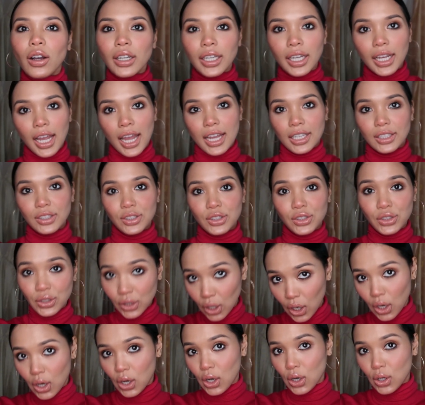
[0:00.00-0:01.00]
Okay guys,
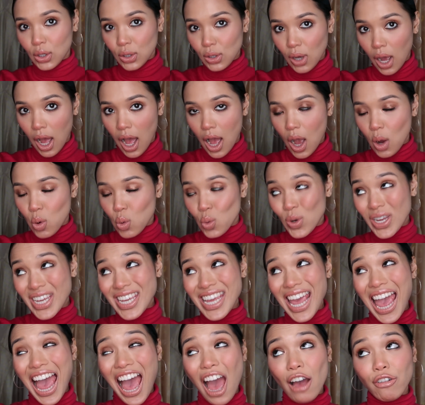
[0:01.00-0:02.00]
so
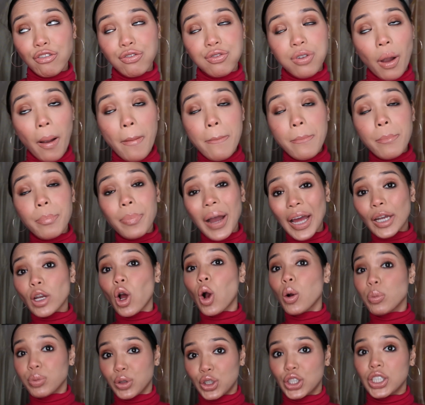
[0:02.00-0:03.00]
we have 4
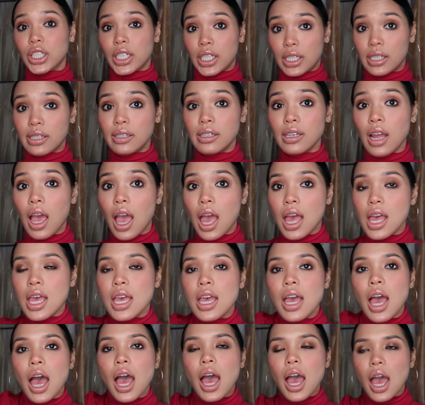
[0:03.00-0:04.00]
options.
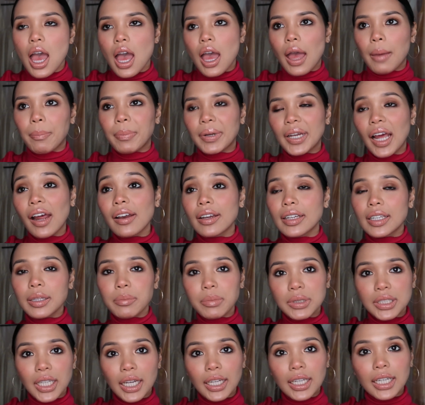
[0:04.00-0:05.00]
Pada hari
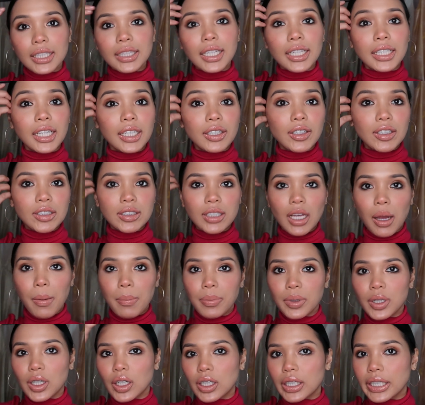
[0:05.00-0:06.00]
ni macam yang kata nak dress
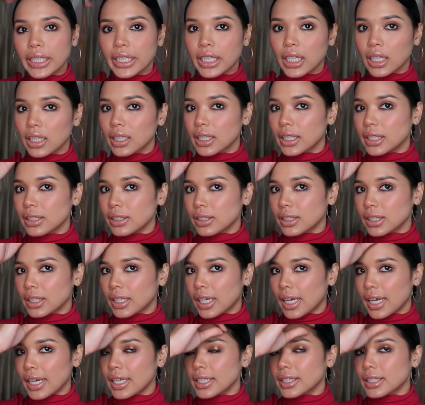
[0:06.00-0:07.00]
up girly-girly
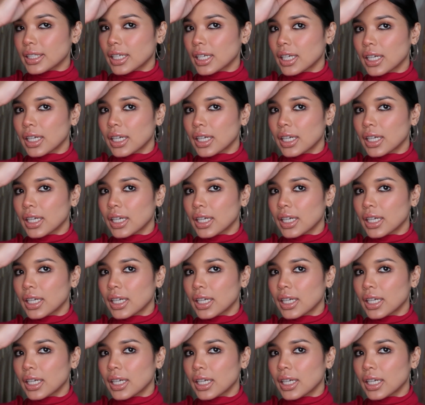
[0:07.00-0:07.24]
sikit.